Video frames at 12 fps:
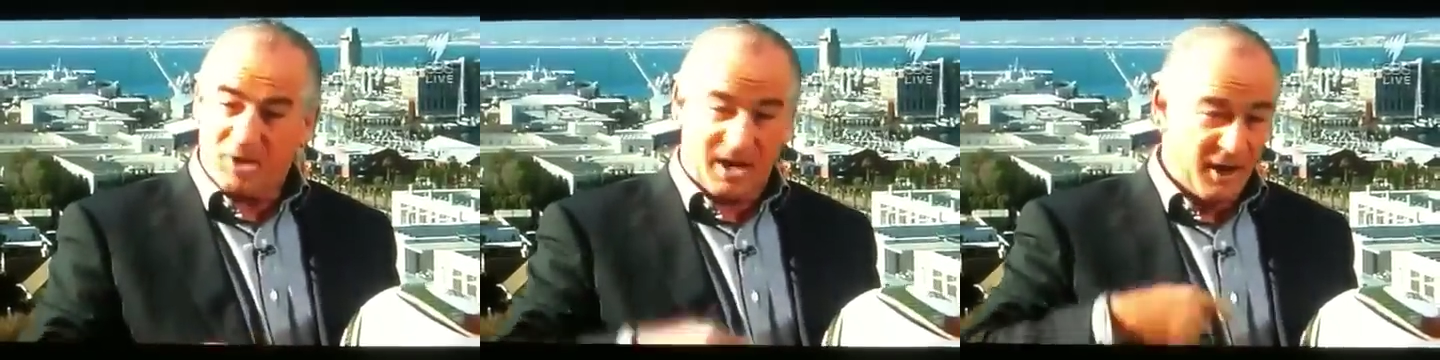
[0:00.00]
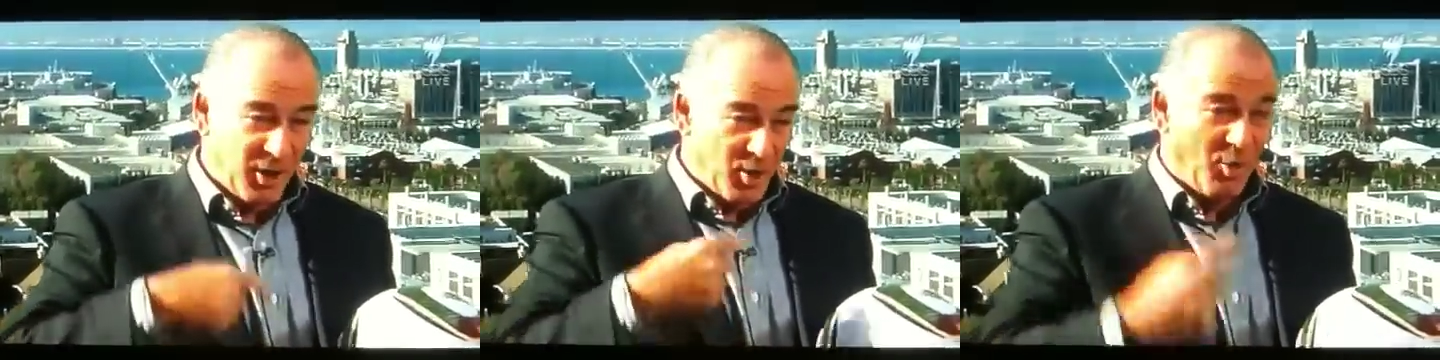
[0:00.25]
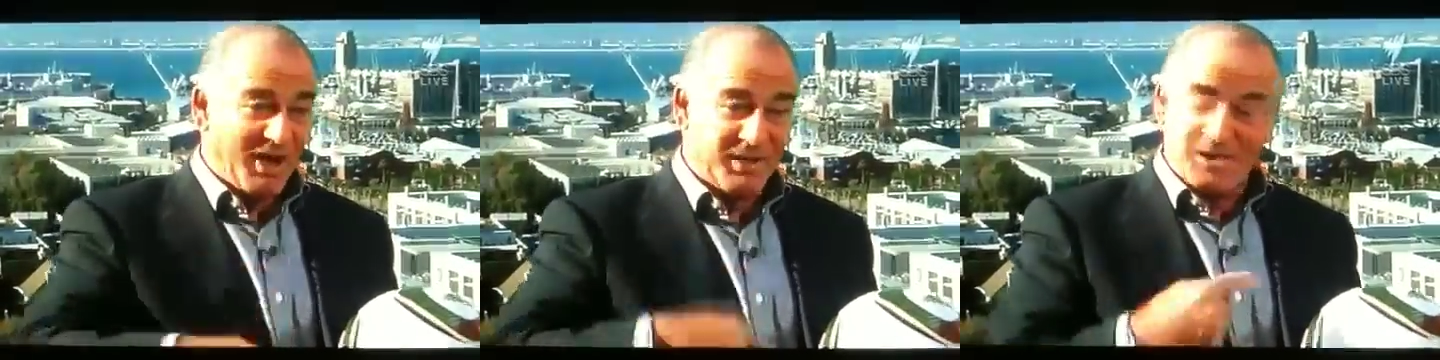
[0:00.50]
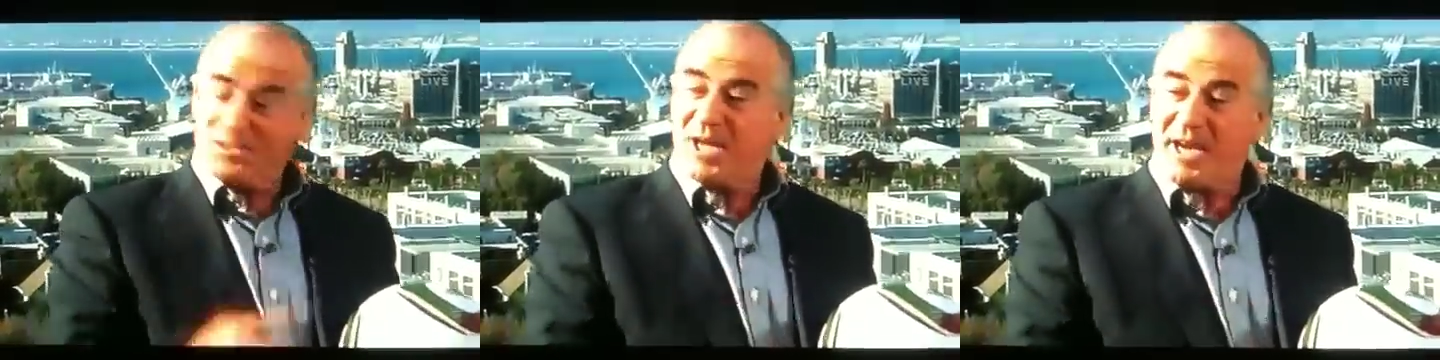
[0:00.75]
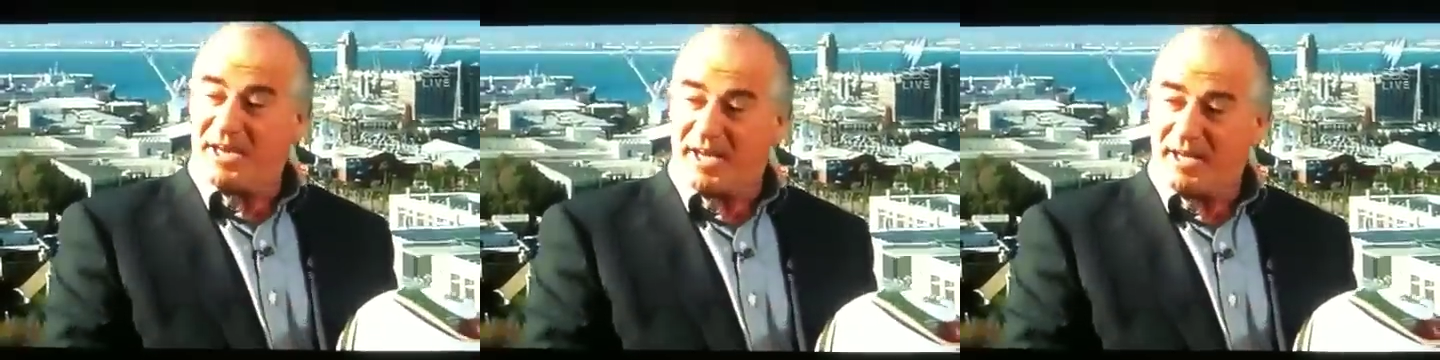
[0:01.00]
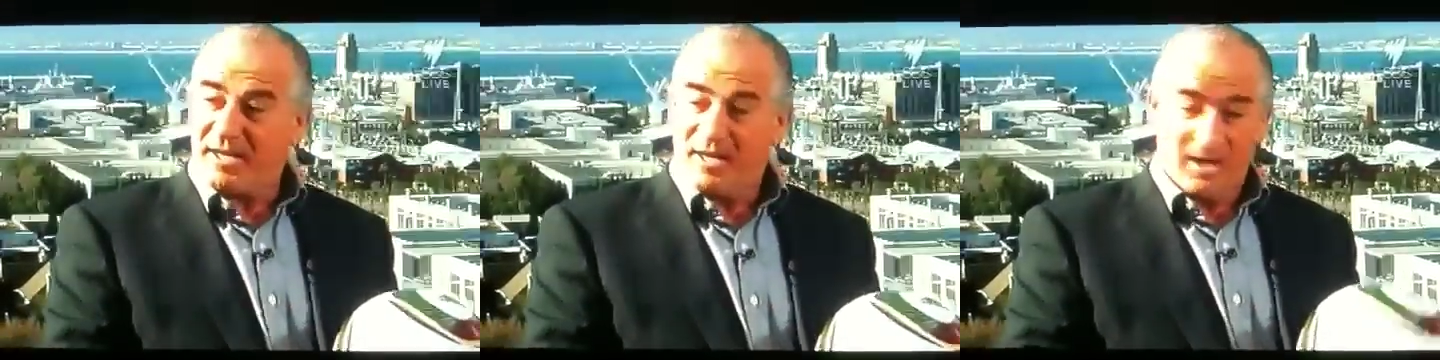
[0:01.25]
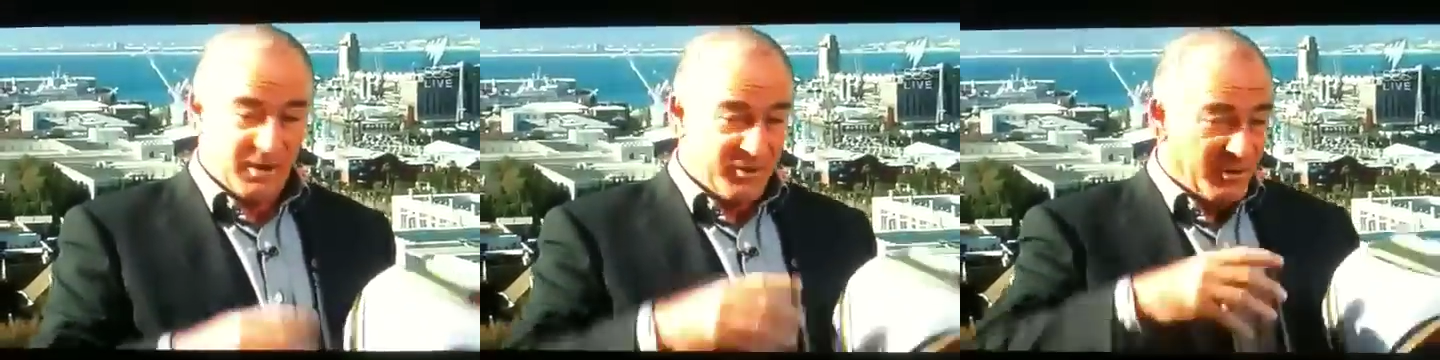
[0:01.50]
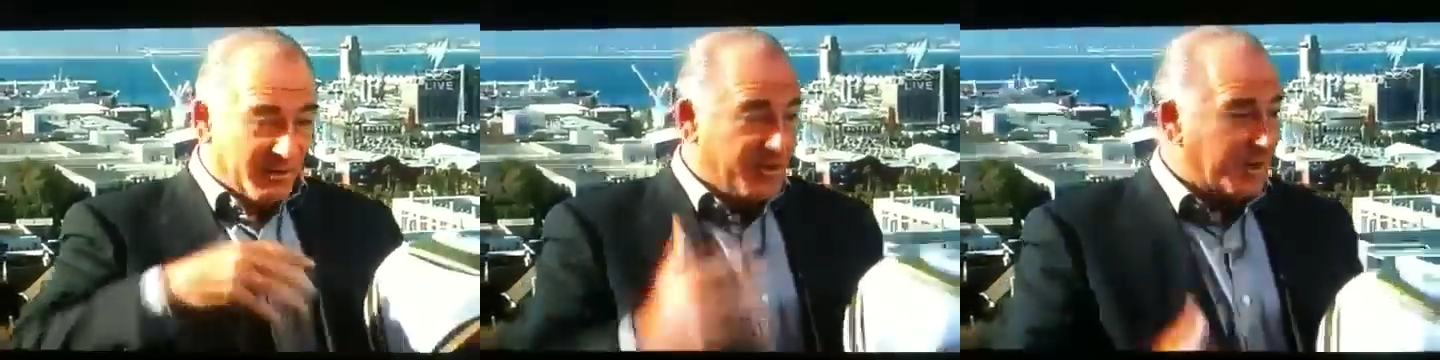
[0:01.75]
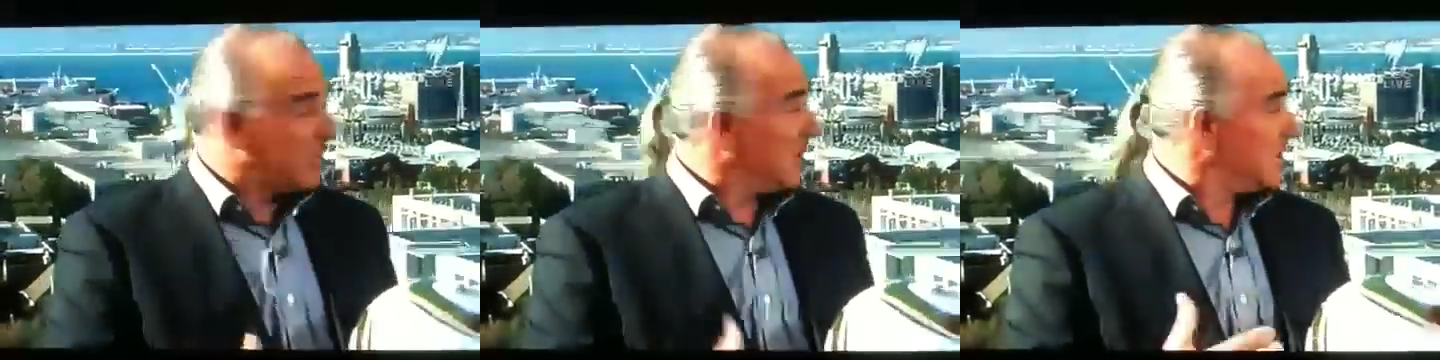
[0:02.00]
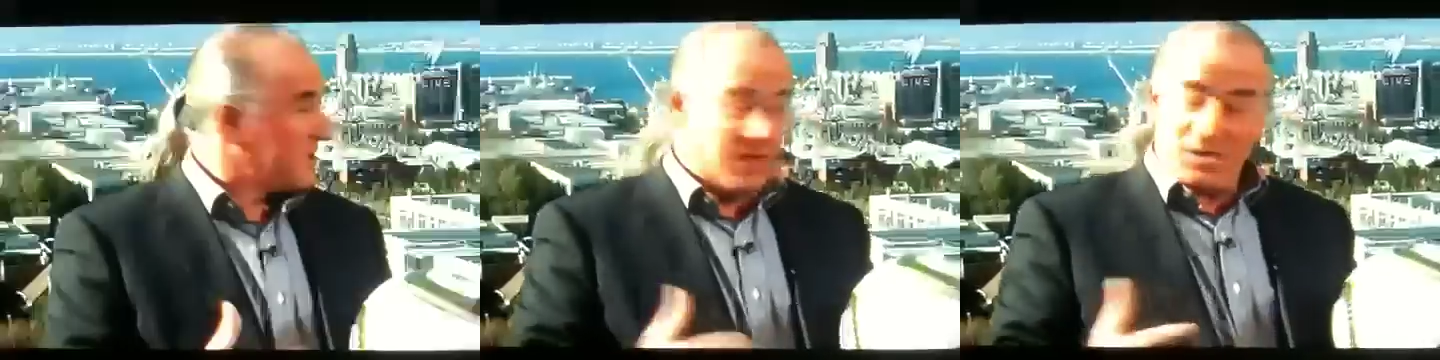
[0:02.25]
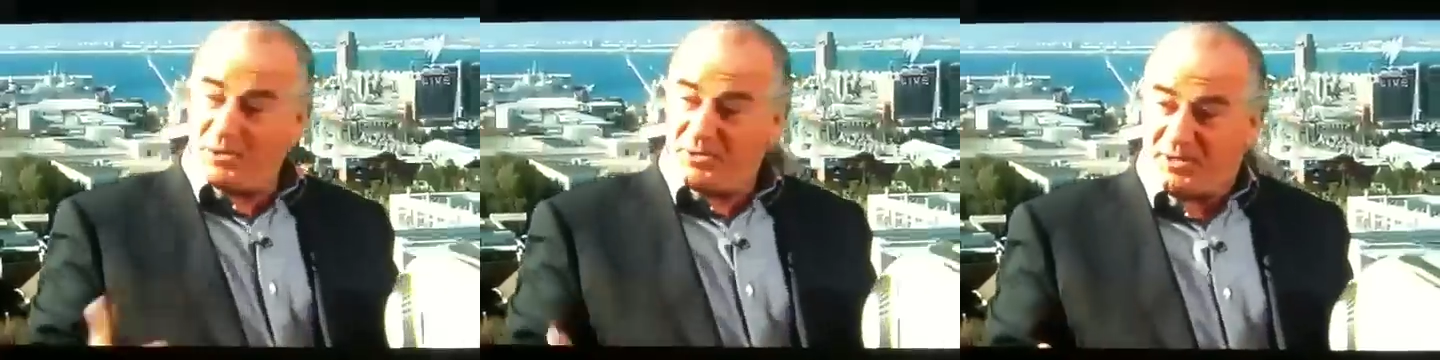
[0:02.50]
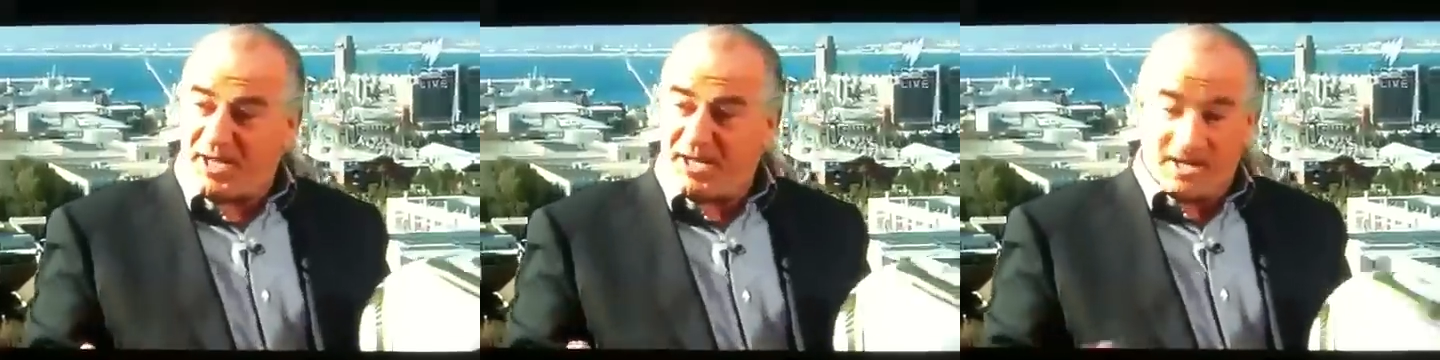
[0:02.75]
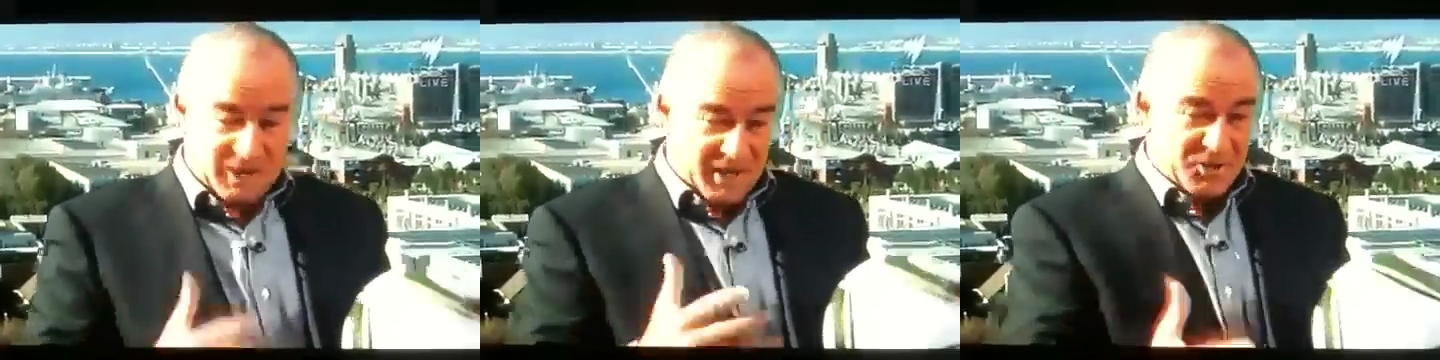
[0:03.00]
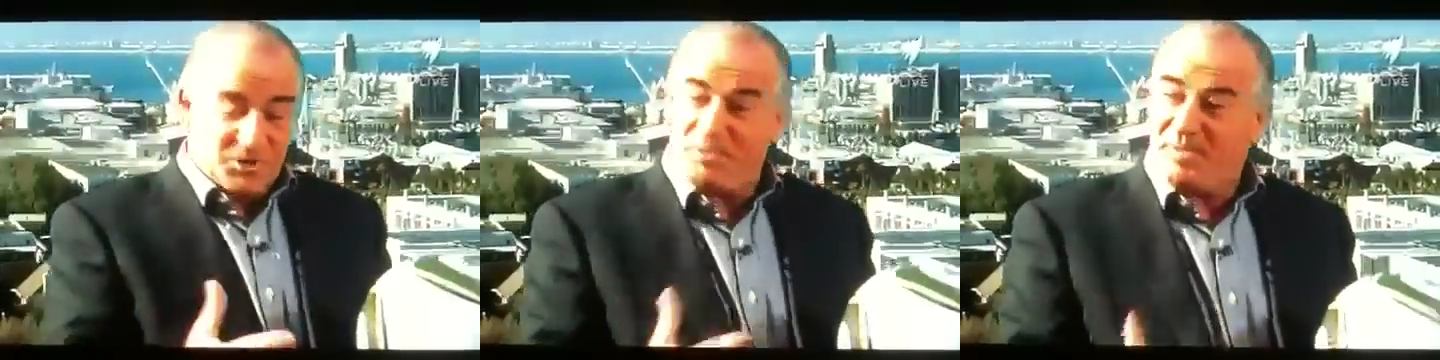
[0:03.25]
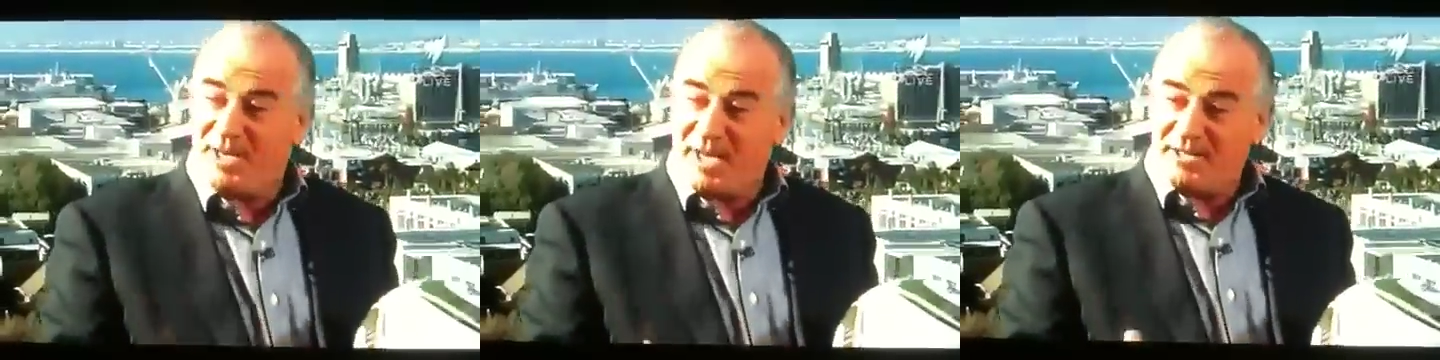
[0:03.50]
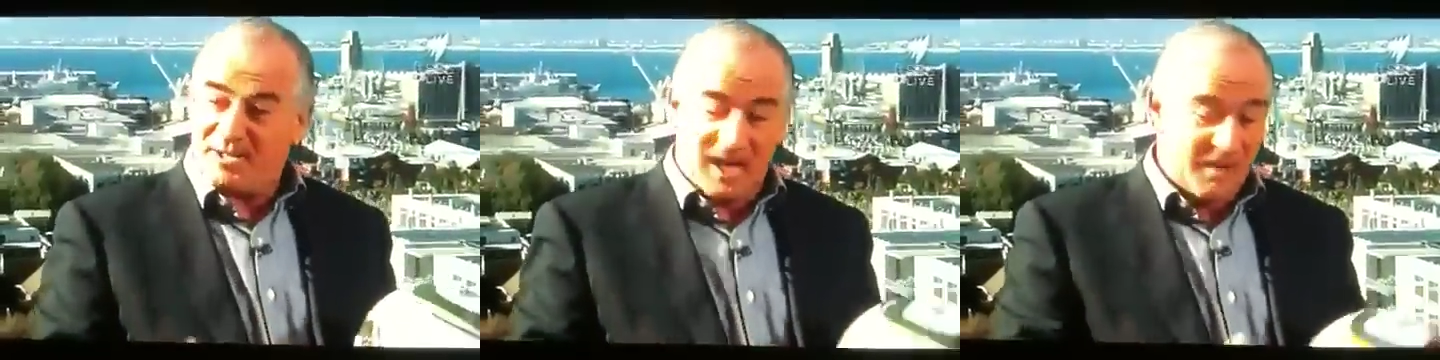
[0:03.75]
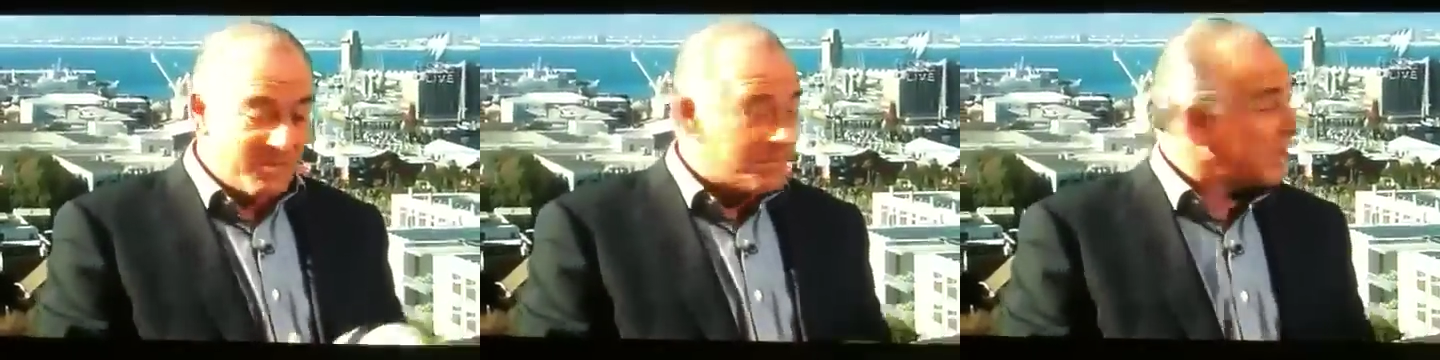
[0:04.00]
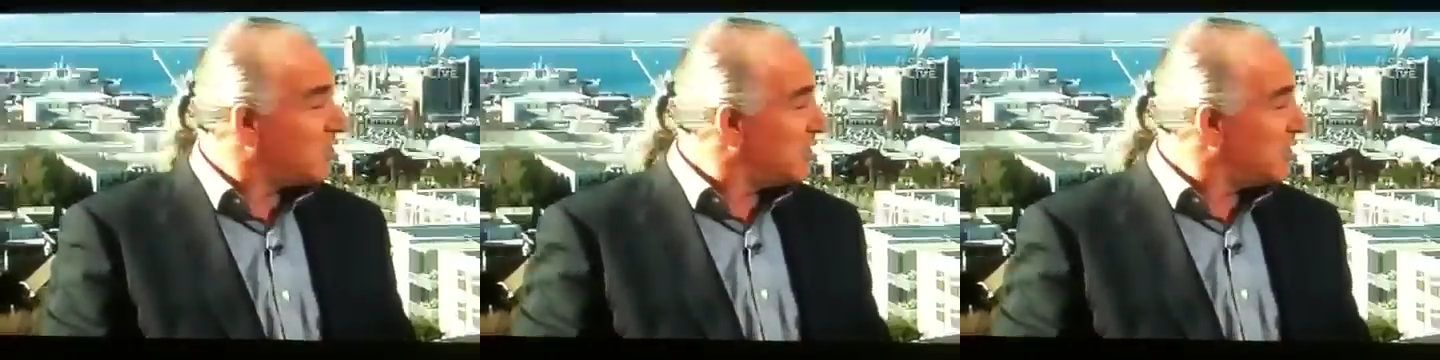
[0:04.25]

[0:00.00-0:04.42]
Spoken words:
right, who are dictating that this is a good thing and should be allowed to happen.